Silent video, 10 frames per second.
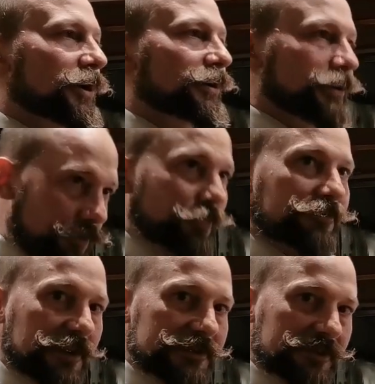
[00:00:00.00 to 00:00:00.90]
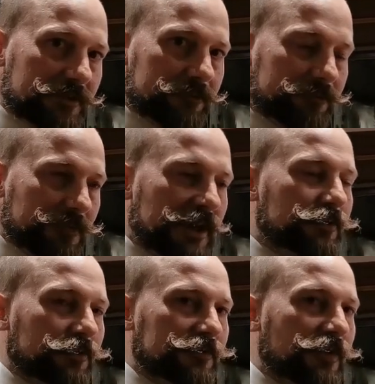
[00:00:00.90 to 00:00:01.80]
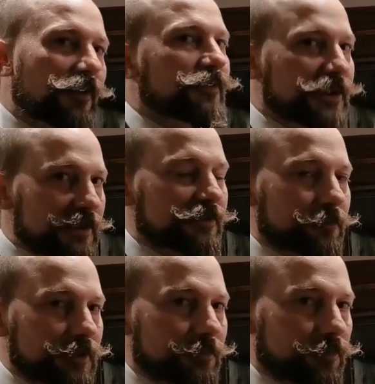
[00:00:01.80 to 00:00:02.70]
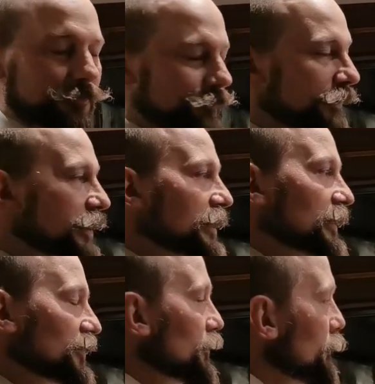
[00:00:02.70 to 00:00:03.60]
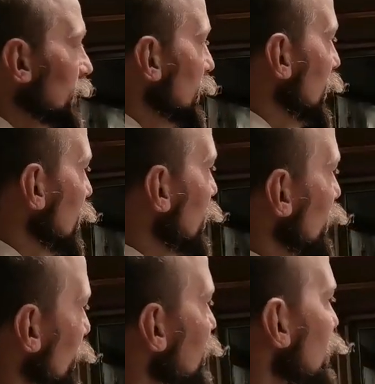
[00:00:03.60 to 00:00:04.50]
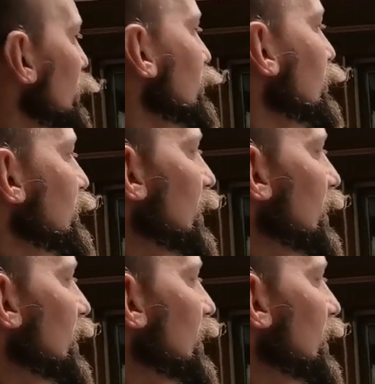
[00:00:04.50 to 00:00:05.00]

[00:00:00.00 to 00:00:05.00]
you're fighting them and not the other people. So quite a lot of the